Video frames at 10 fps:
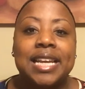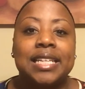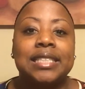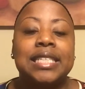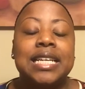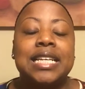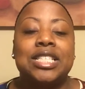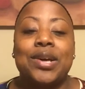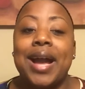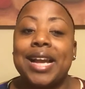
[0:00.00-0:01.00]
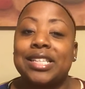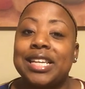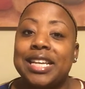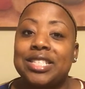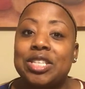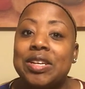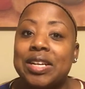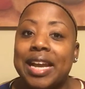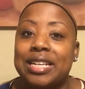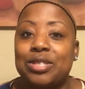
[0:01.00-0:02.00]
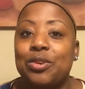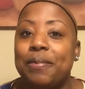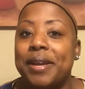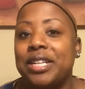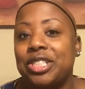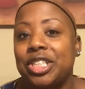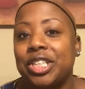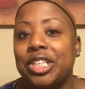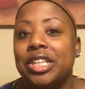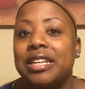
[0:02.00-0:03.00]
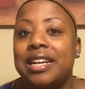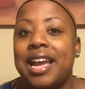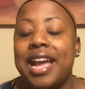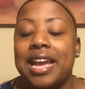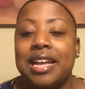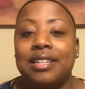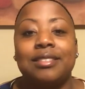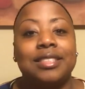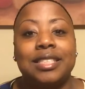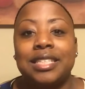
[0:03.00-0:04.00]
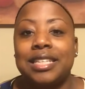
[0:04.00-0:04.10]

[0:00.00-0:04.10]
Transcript: And so I actually took a school picture, and